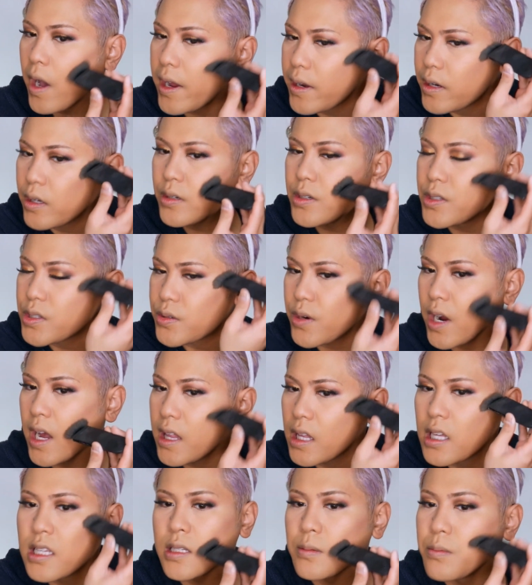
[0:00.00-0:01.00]
know
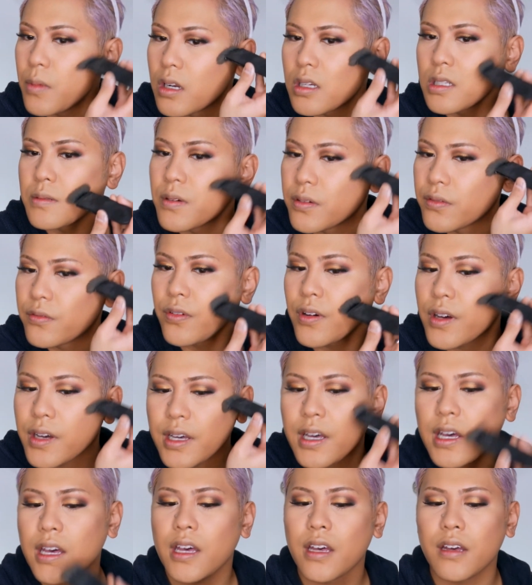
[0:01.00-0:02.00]
Australis and Models Prefer
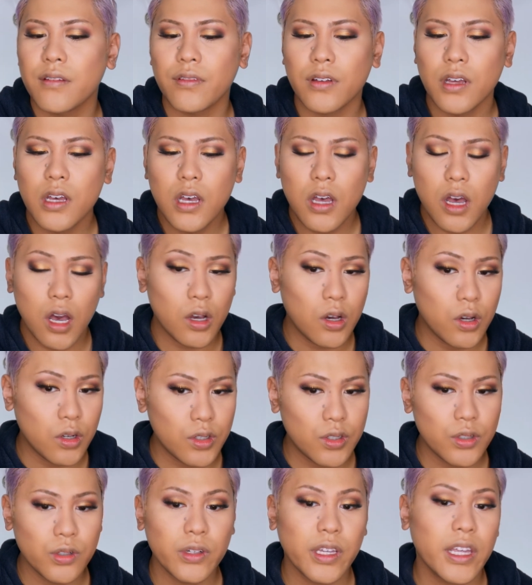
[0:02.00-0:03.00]
have a
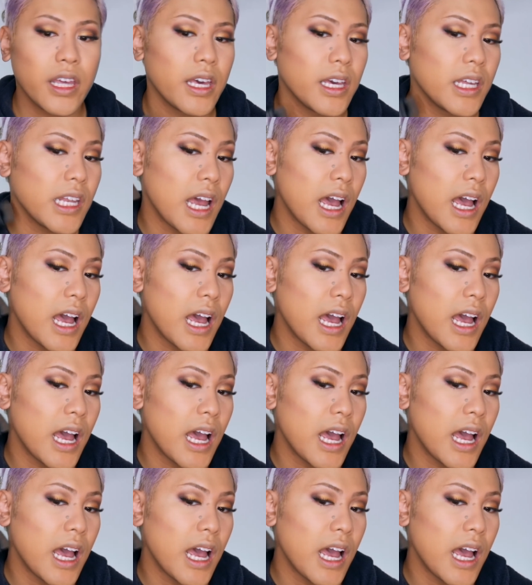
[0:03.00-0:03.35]
contour kit.